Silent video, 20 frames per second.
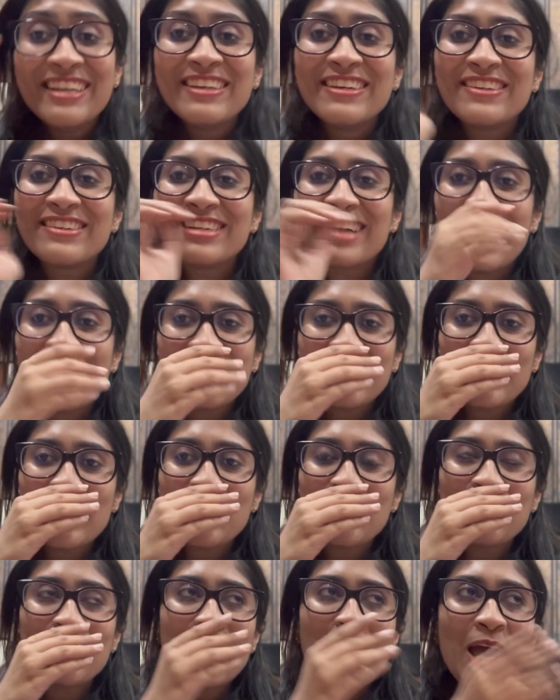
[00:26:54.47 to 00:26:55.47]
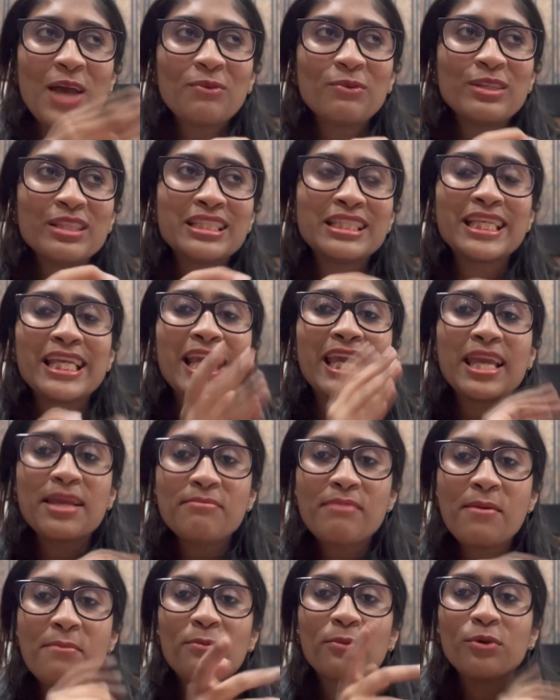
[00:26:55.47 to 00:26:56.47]
right now when I was taking
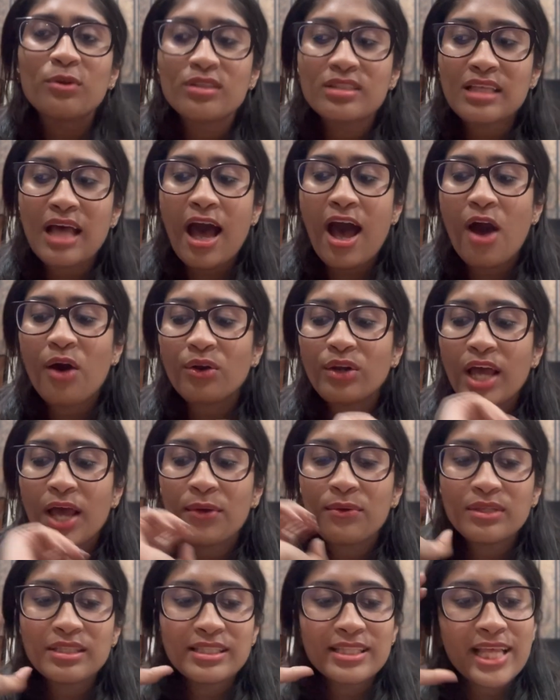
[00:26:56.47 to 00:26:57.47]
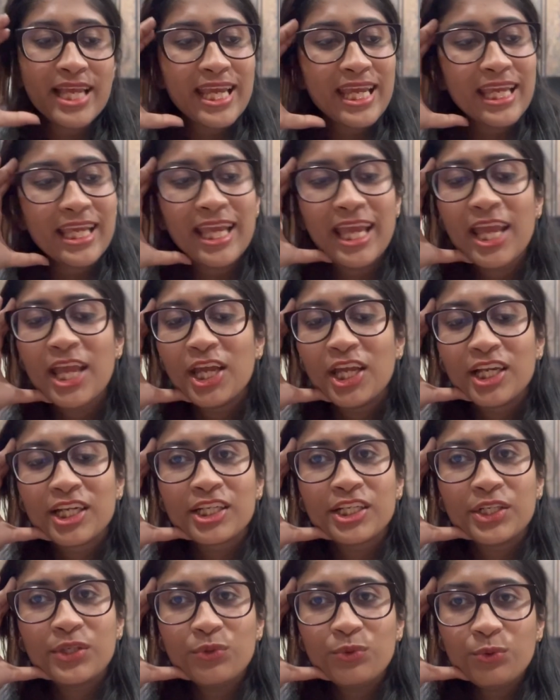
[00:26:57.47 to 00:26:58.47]
my books out, I was like,
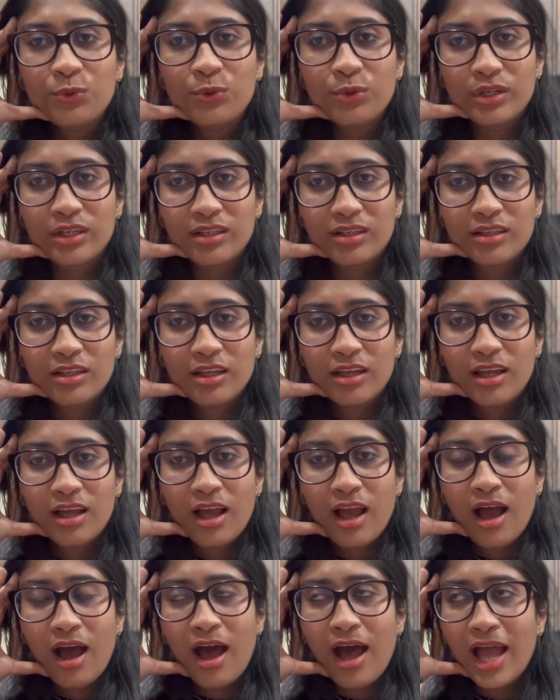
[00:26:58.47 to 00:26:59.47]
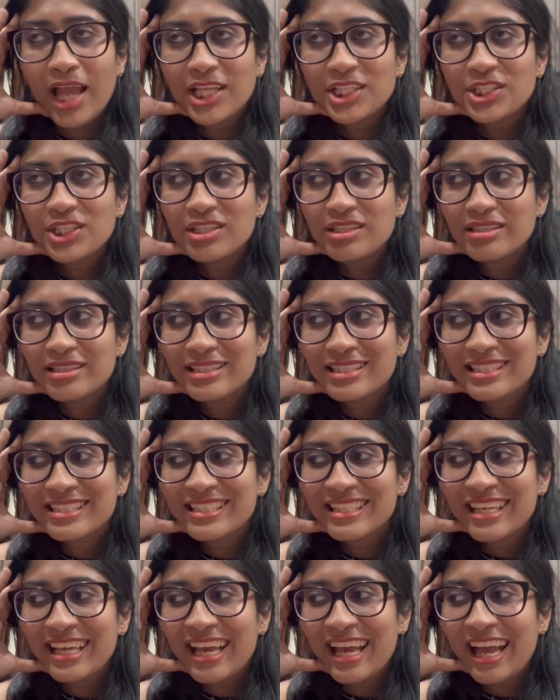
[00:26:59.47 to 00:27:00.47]
dude, I
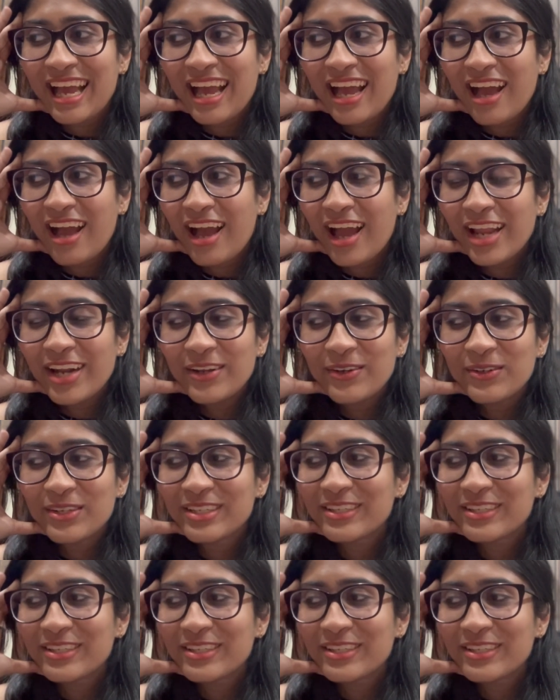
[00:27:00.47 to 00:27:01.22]
don't